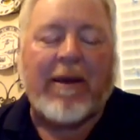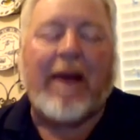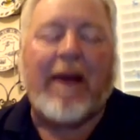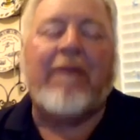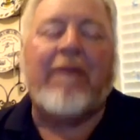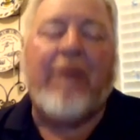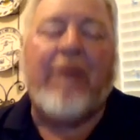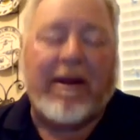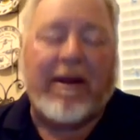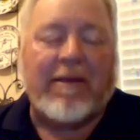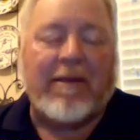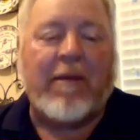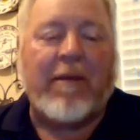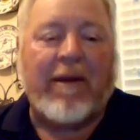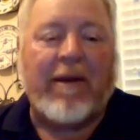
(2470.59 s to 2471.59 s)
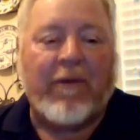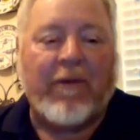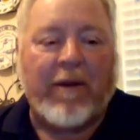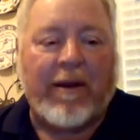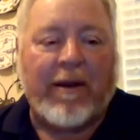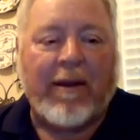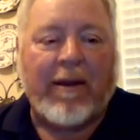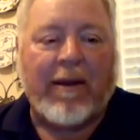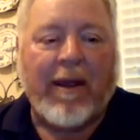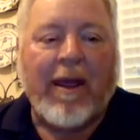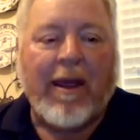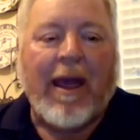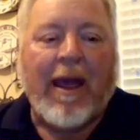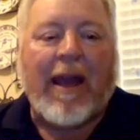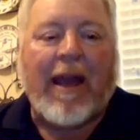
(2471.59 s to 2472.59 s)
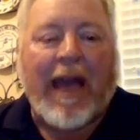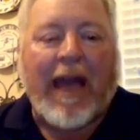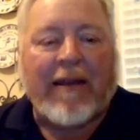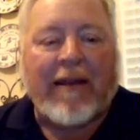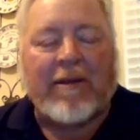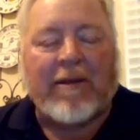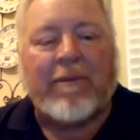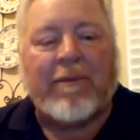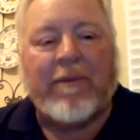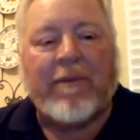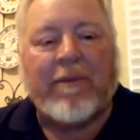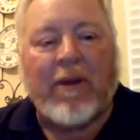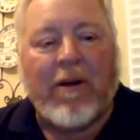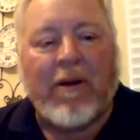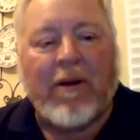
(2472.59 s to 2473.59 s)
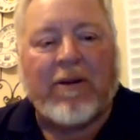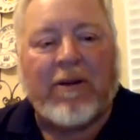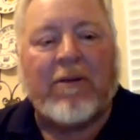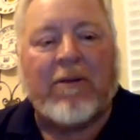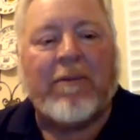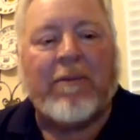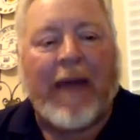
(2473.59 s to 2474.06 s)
I can find somebody for you and ask them, talk to them.